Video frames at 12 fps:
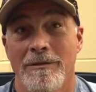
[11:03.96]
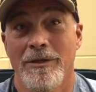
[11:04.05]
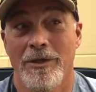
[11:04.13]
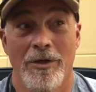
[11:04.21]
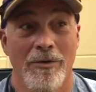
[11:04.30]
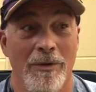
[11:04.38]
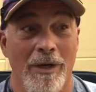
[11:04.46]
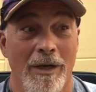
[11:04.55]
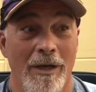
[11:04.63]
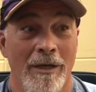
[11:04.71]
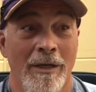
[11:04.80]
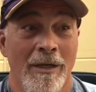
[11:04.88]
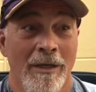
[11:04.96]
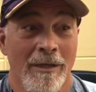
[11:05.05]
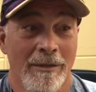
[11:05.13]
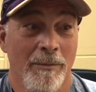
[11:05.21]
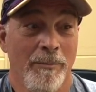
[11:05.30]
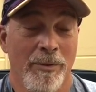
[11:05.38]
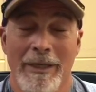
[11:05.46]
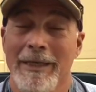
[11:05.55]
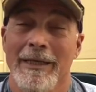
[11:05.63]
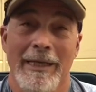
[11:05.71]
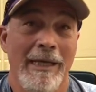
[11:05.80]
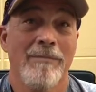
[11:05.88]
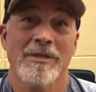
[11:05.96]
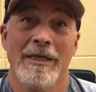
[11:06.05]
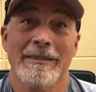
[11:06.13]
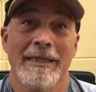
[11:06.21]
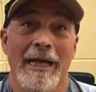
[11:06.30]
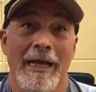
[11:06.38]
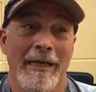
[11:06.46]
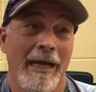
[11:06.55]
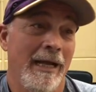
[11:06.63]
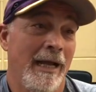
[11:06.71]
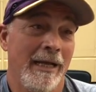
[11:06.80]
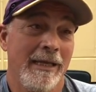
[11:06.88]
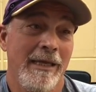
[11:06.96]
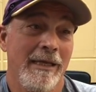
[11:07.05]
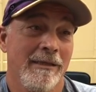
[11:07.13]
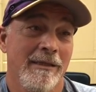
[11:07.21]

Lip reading: to play in games like that. I can't